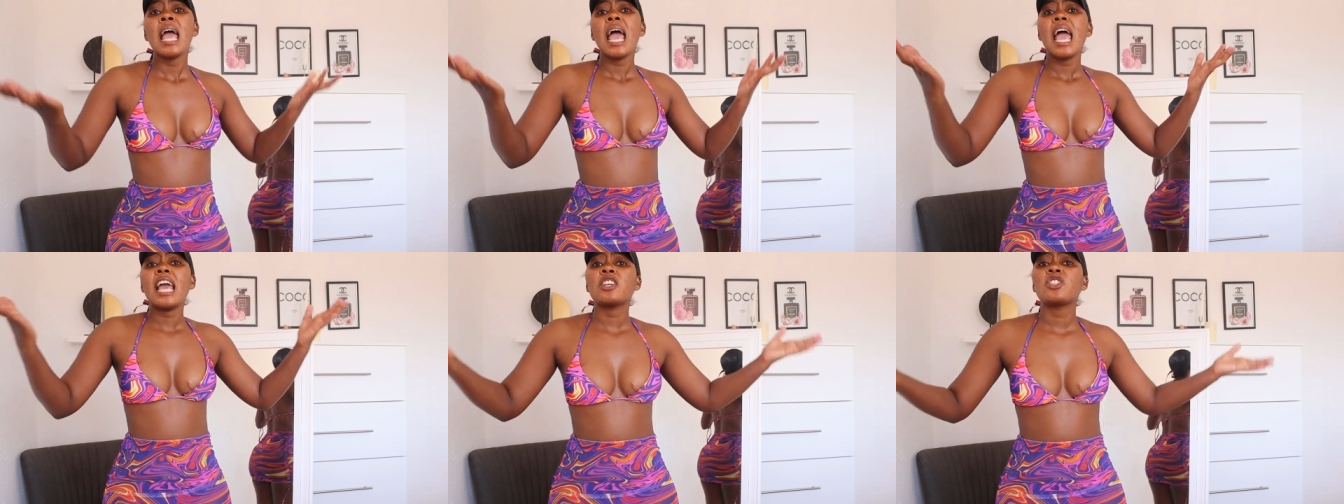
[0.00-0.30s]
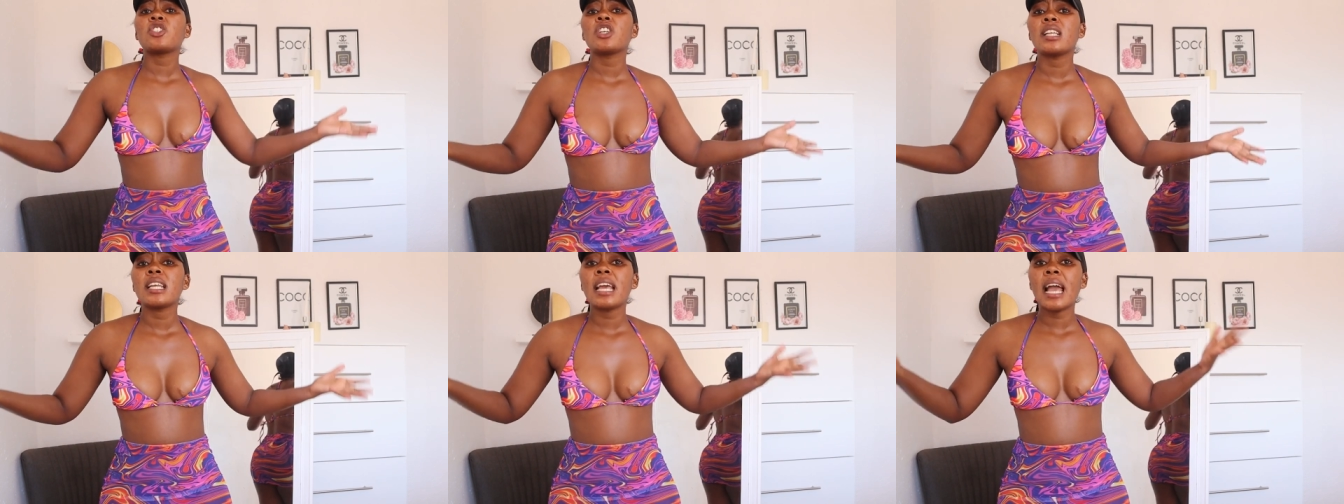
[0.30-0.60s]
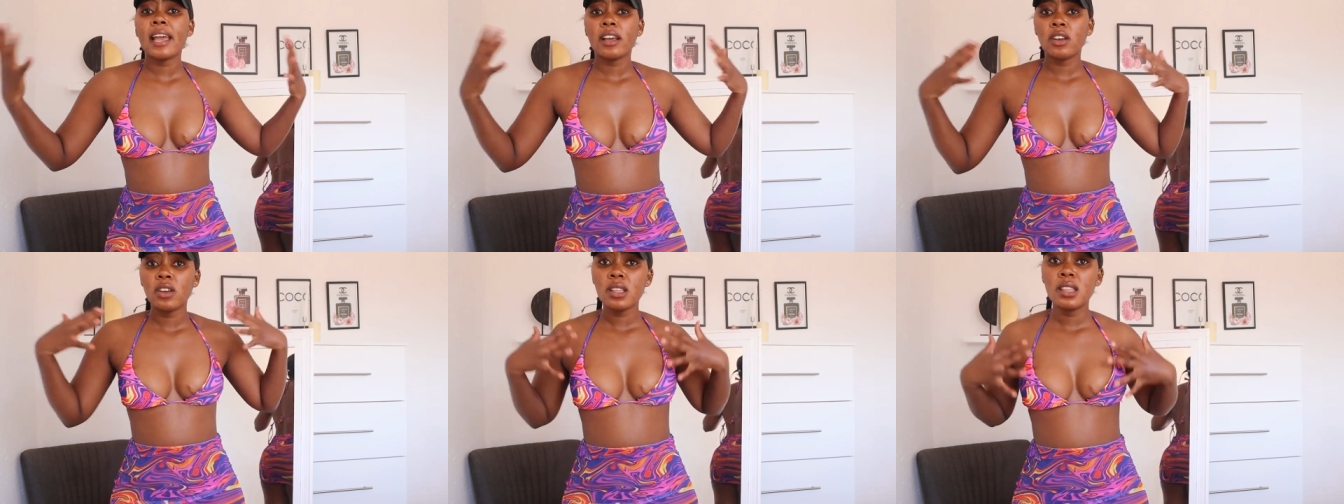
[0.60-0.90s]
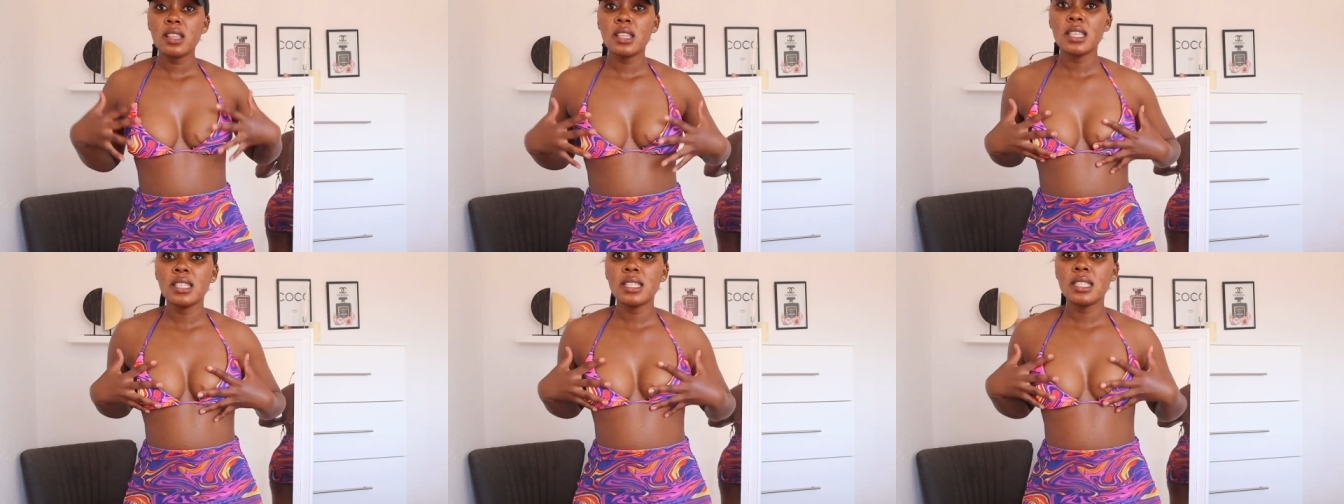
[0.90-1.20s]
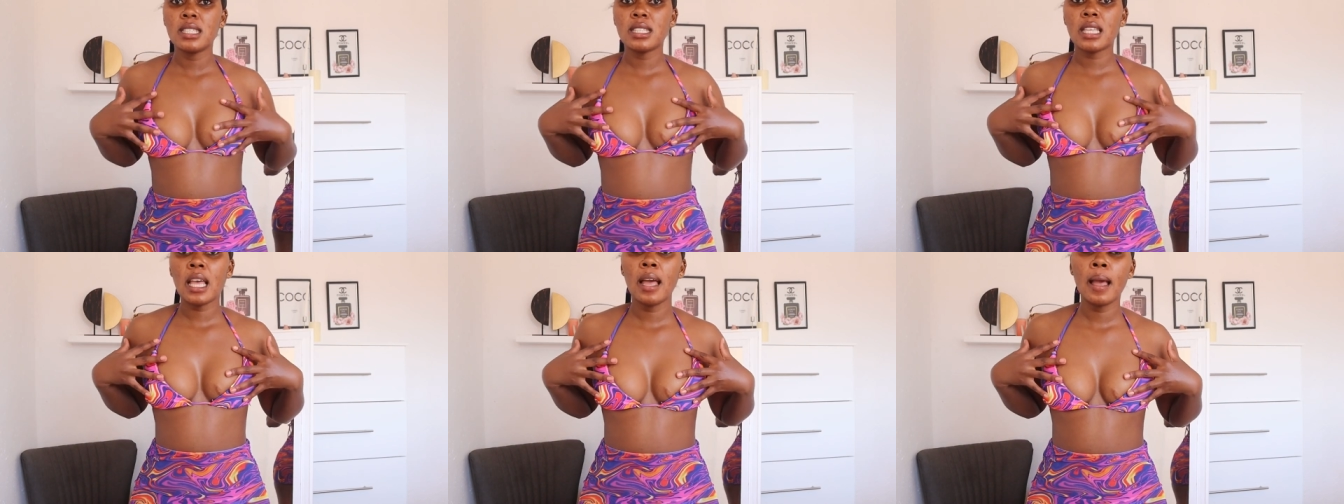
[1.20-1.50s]
Actually, I got
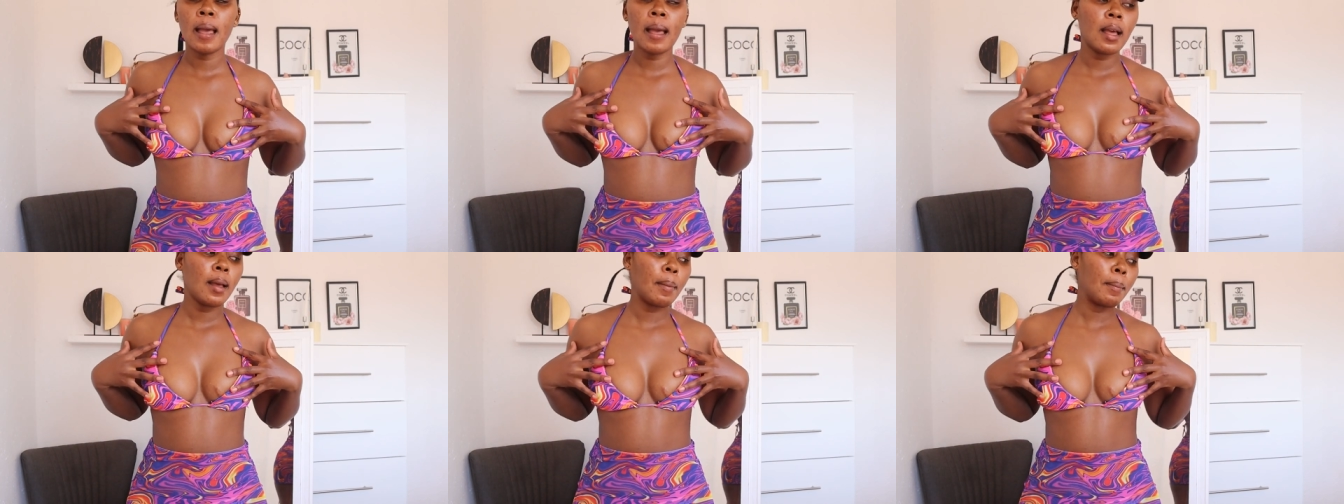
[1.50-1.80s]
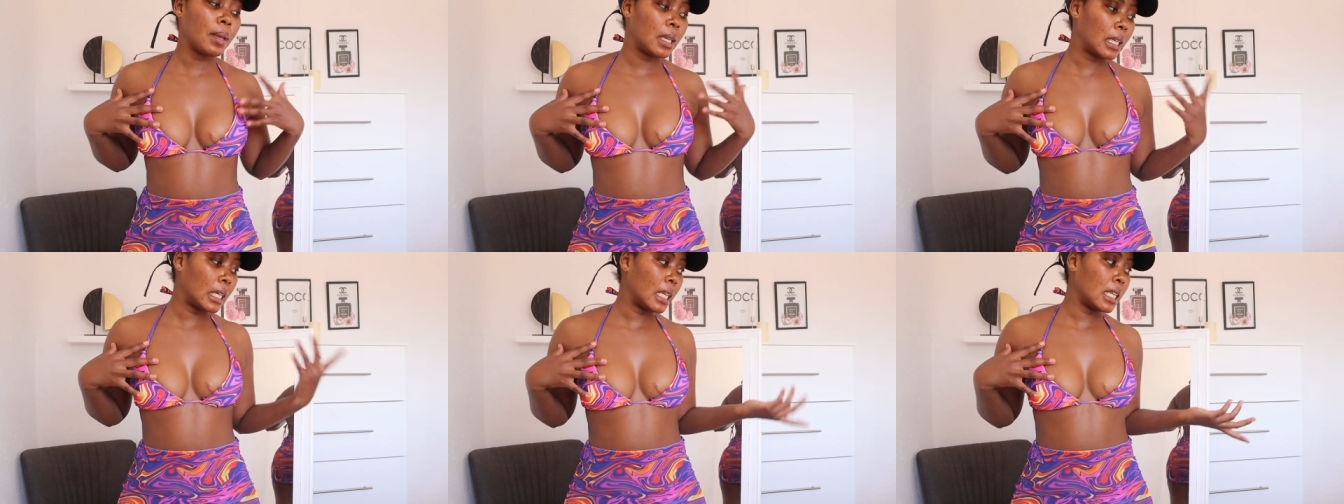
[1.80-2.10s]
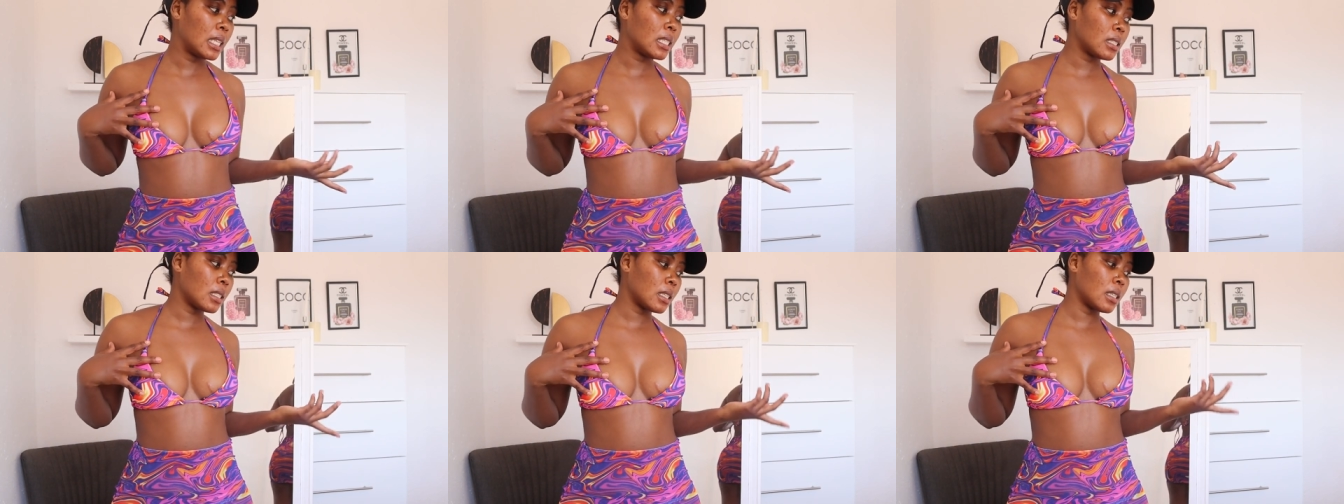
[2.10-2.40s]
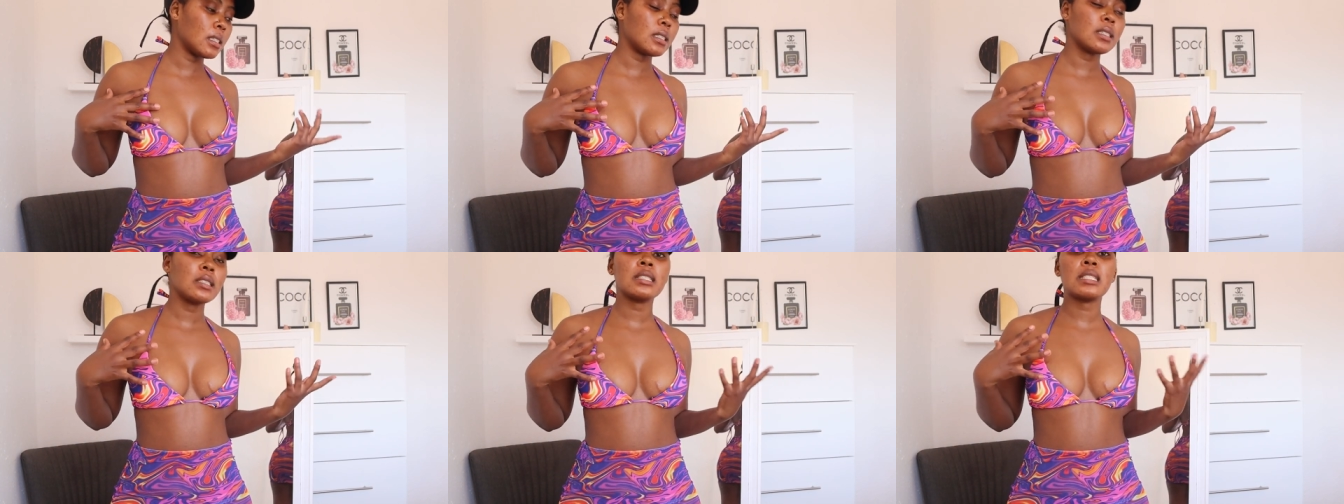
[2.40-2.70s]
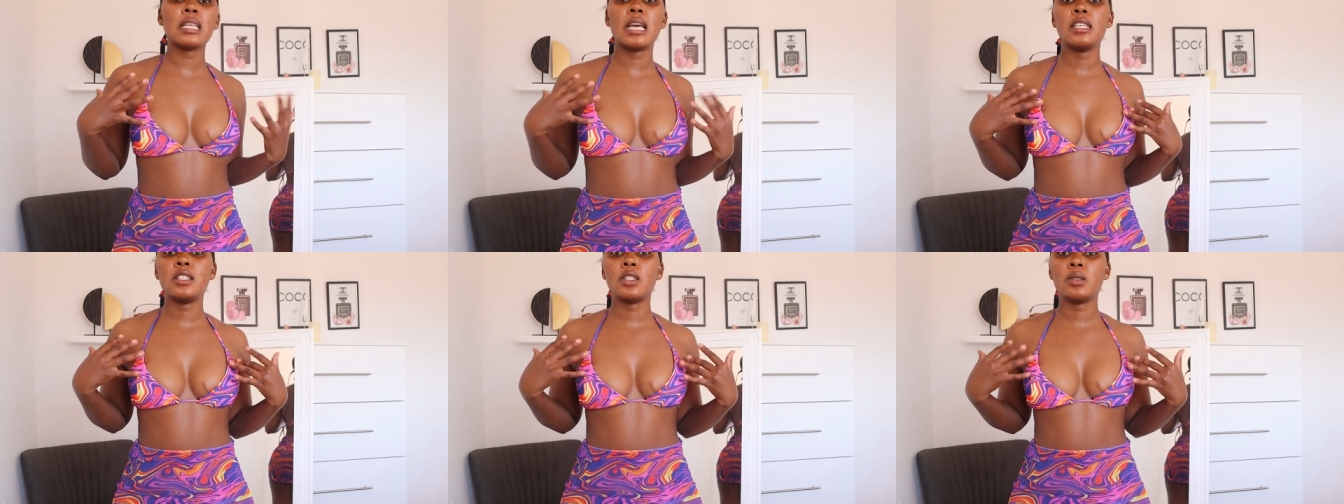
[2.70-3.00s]
these bikinis in
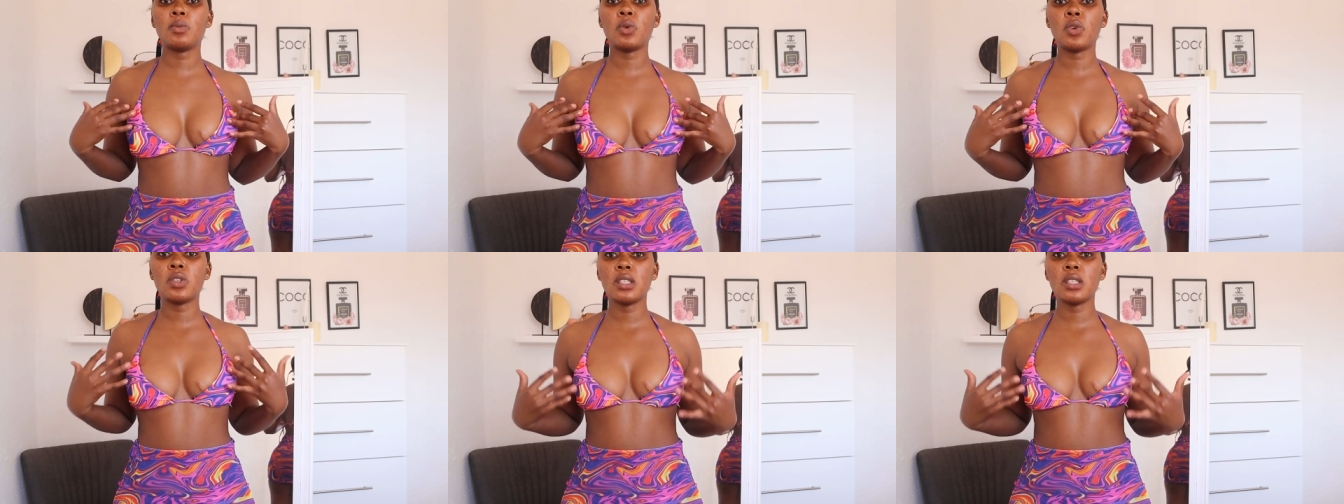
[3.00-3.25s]
size small.